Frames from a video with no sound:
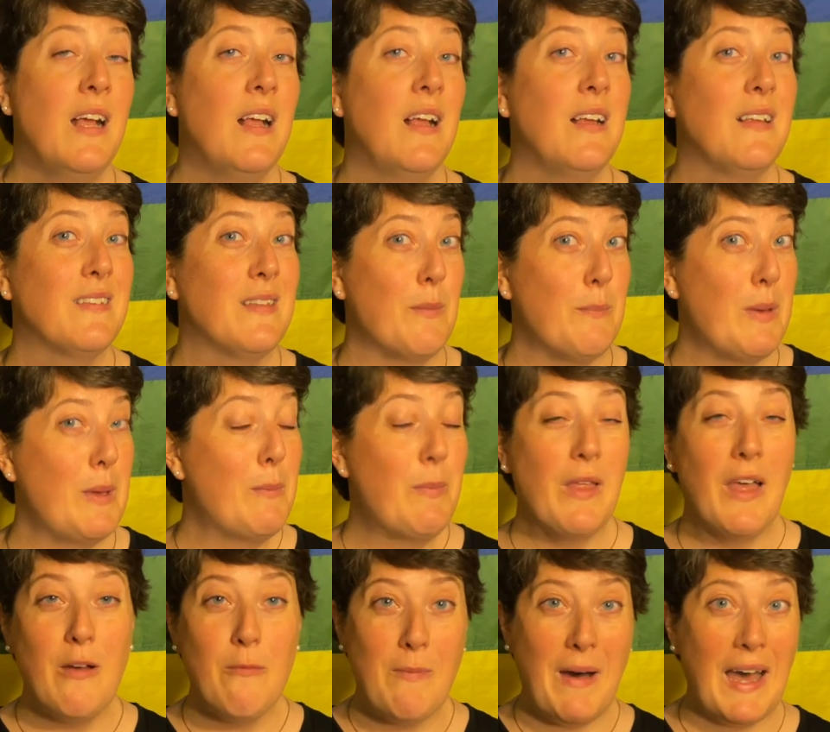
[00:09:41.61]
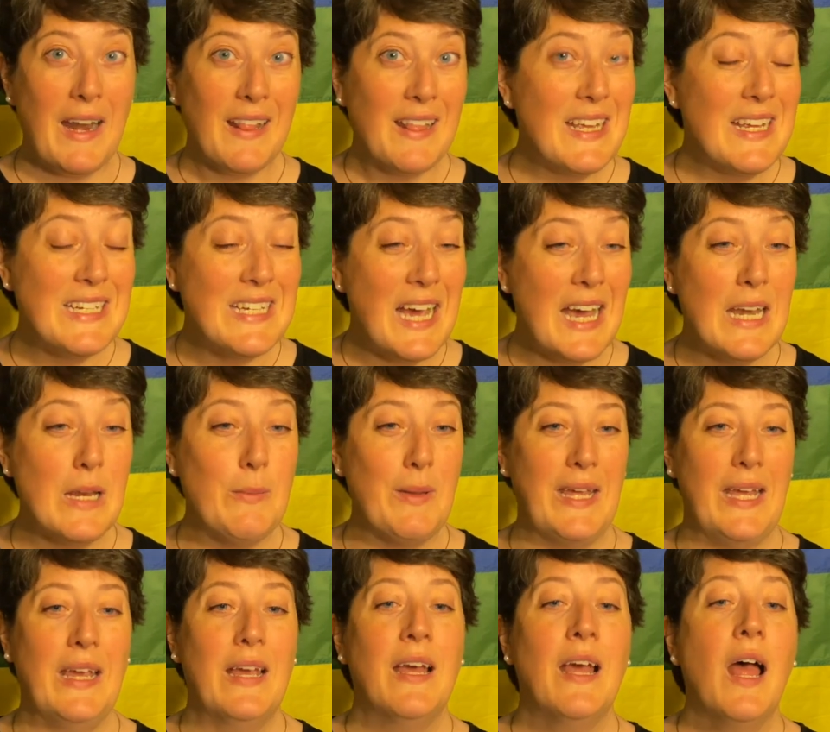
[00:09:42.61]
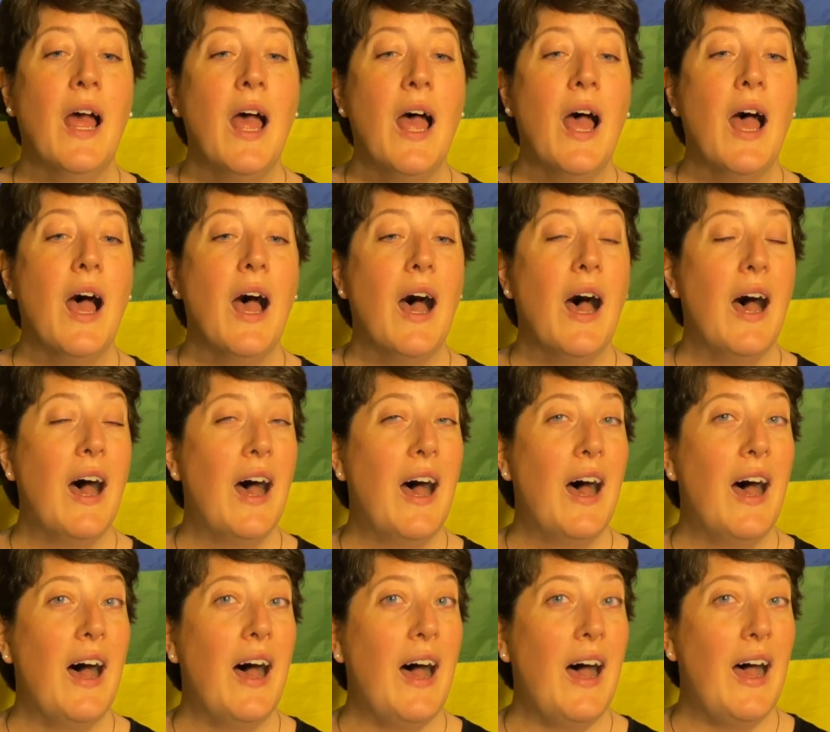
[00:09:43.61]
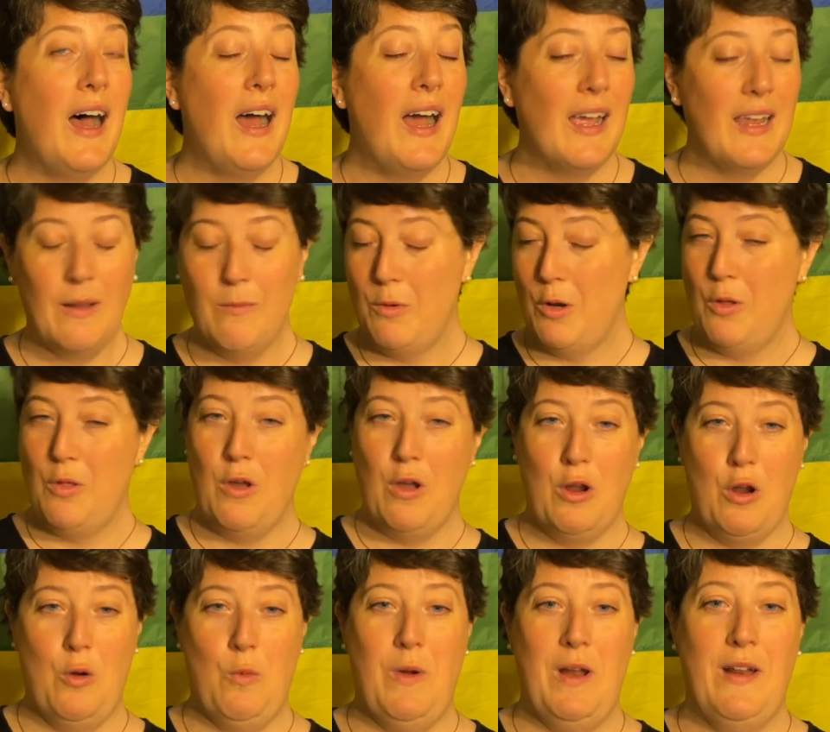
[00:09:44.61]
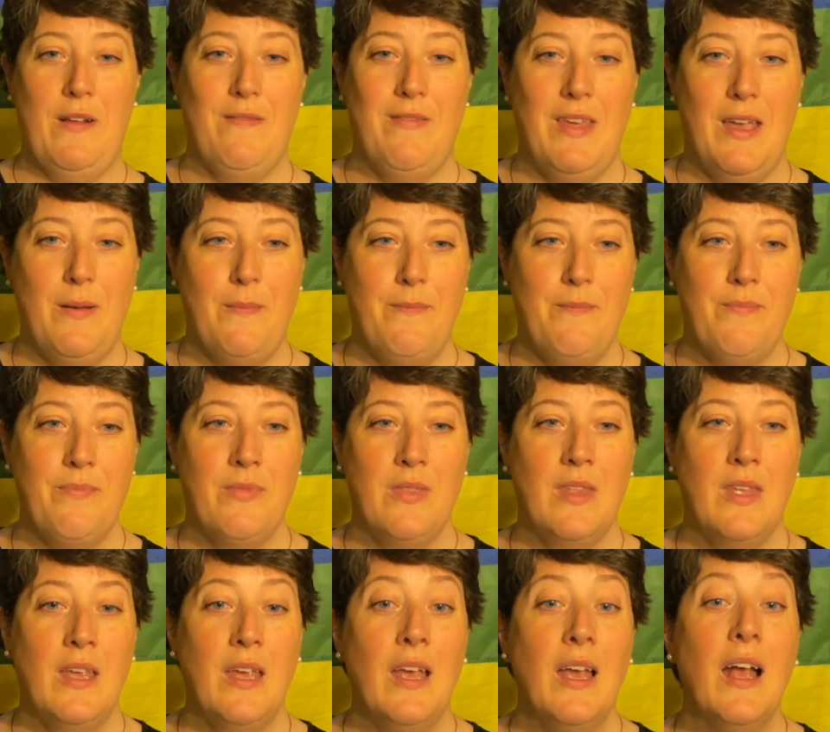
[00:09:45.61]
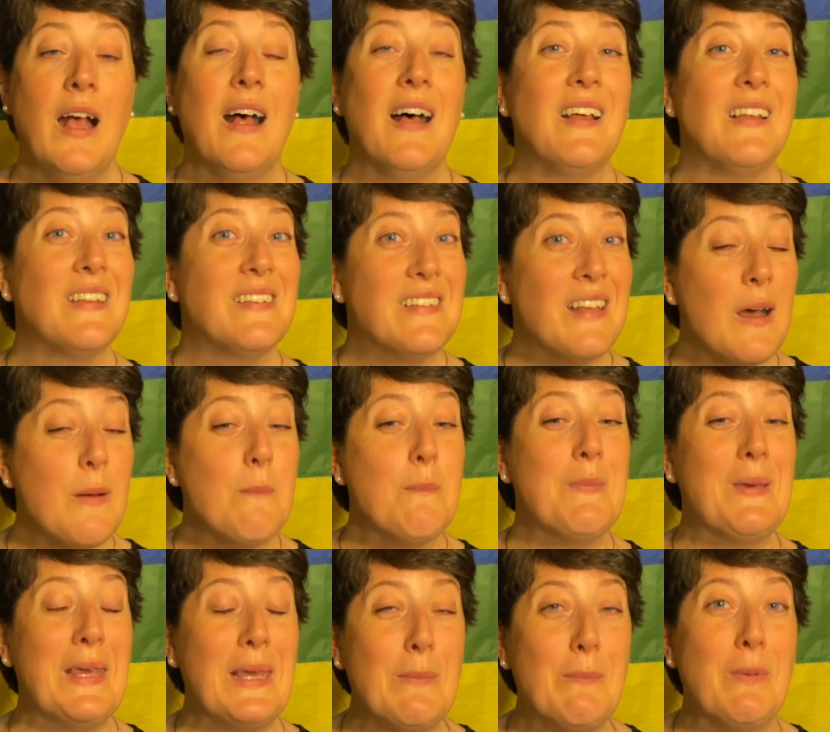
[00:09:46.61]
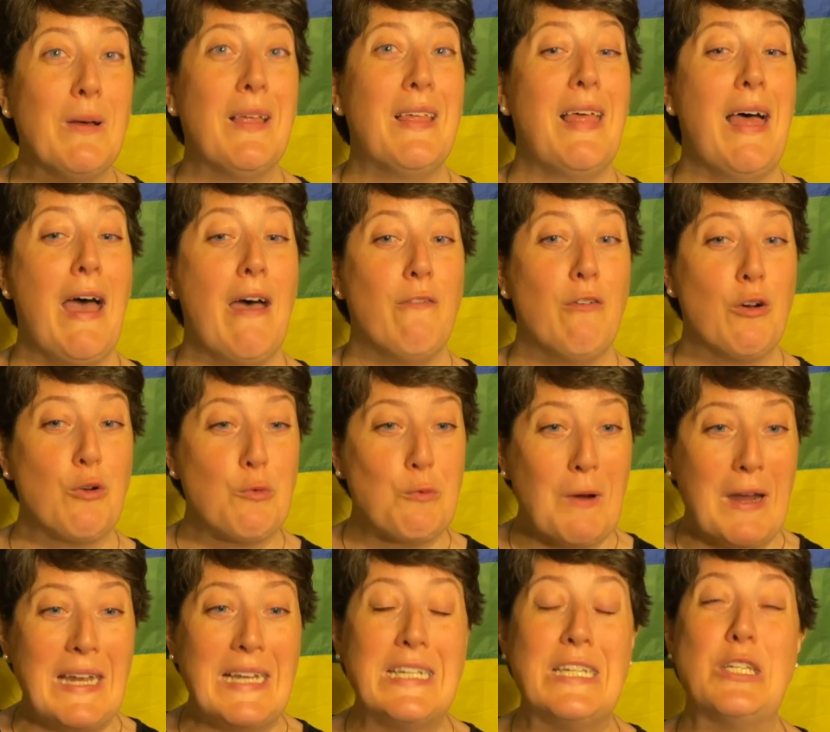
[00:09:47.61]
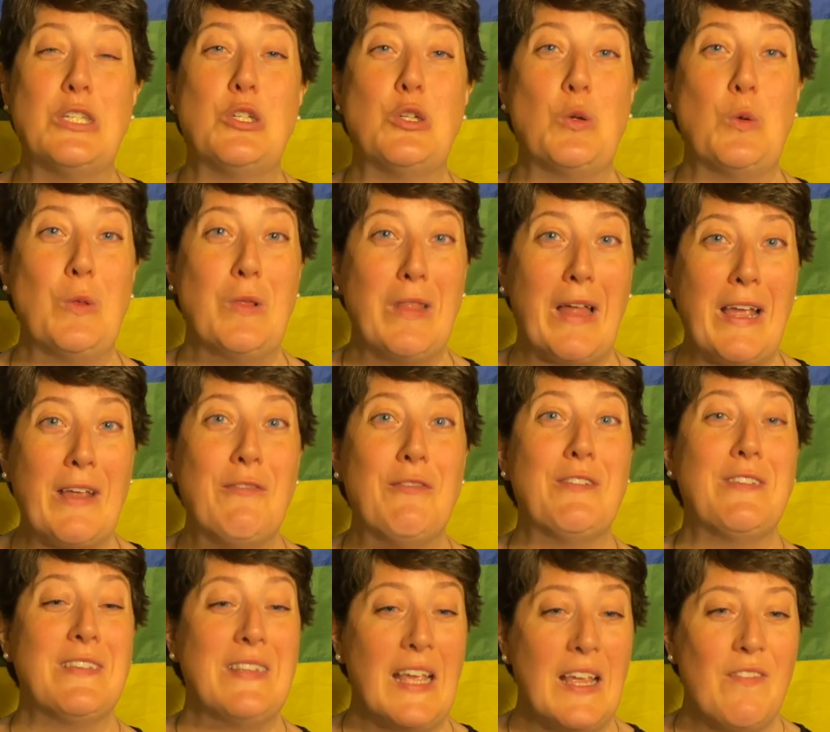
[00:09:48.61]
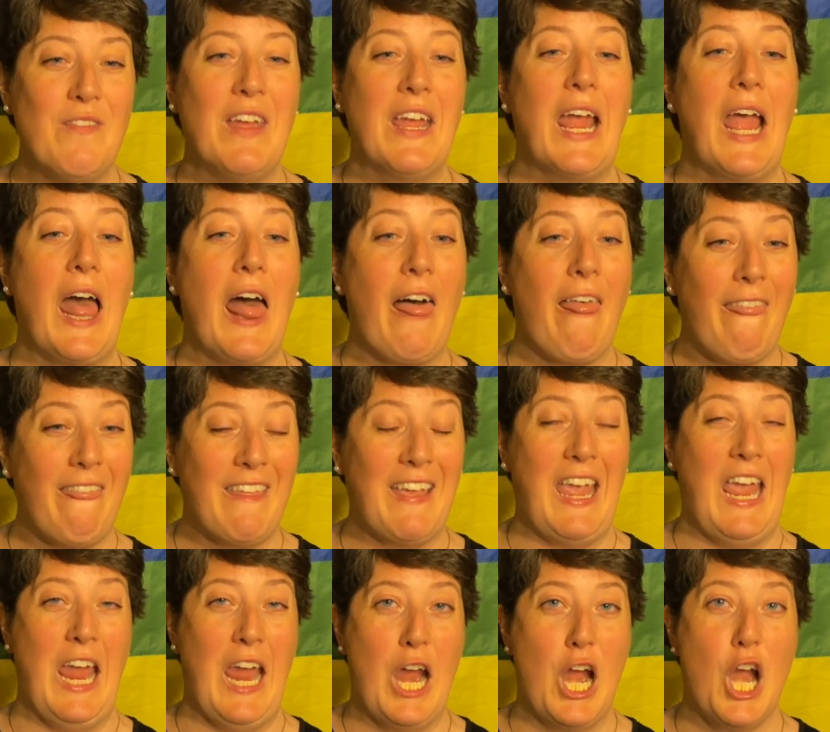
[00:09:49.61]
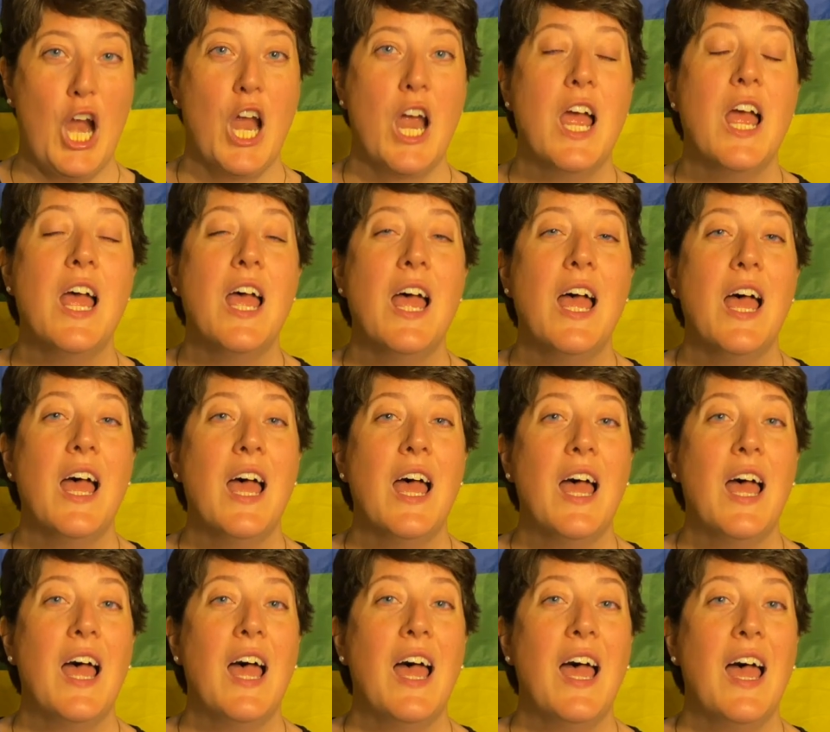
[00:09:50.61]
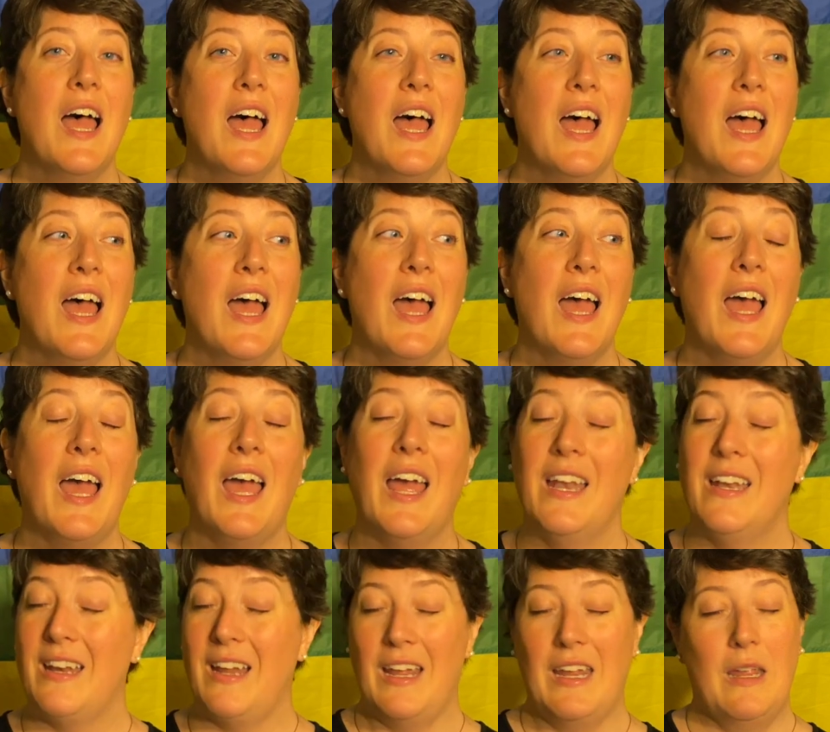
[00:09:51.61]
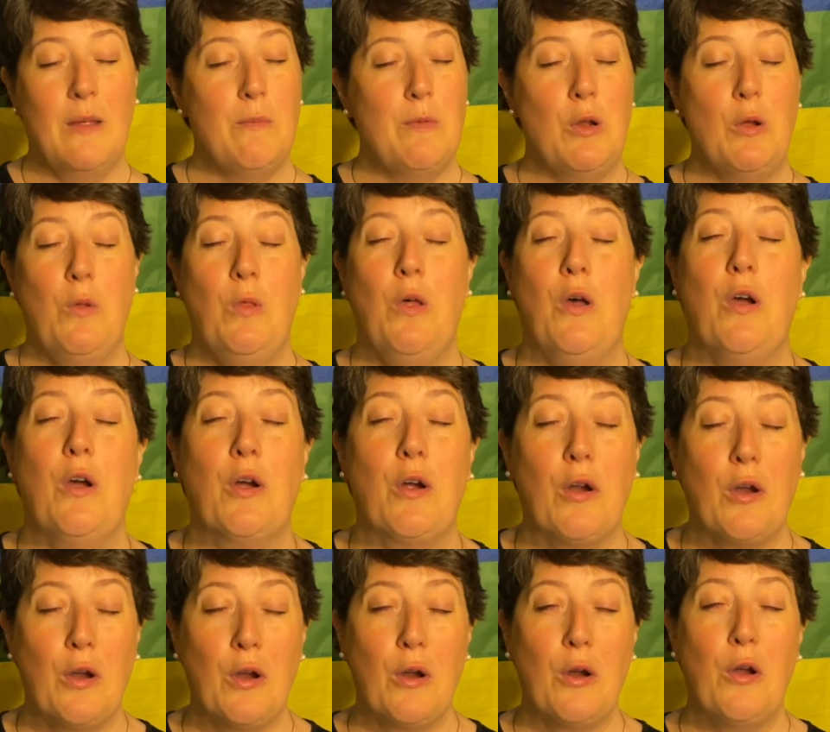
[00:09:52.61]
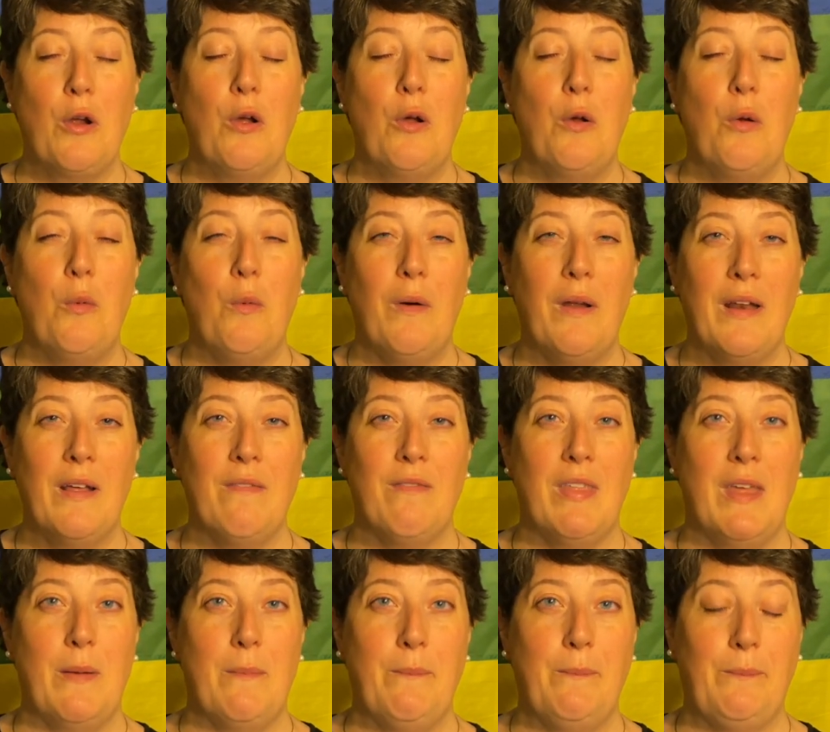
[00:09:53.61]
Some people have bodily autonomy. I am no longer one of them. Some people have a right to life-saving health care, and I am no longer one of them.